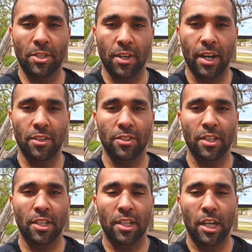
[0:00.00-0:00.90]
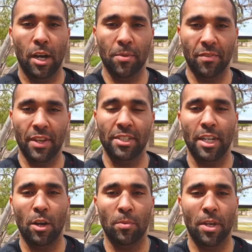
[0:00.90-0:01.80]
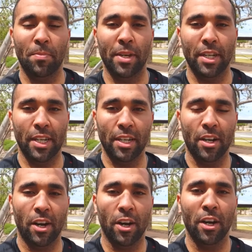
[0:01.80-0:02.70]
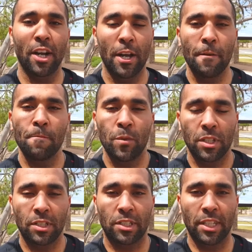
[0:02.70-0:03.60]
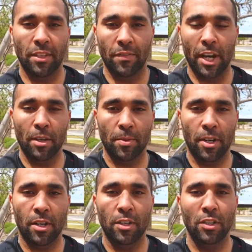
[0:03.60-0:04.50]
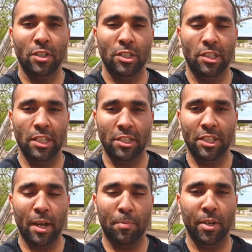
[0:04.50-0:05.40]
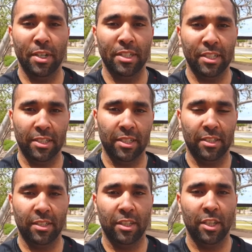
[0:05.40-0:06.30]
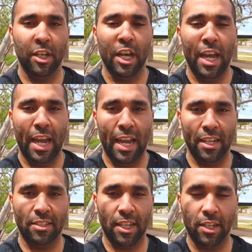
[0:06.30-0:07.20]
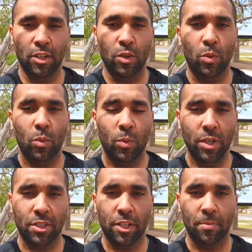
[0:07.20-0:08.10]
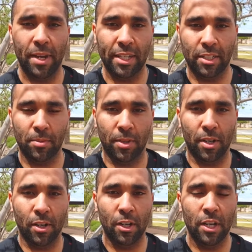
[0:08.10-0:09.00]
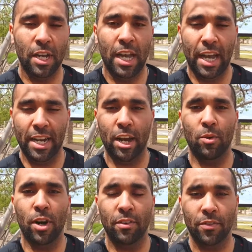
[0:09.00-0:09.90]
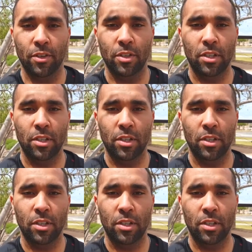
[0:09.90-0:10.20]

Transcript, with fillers: Trials. Um, the events that I will be competing in are seated volleyball, seated shot put and discus, hand cycle, wheelchair basketball, and air rifle.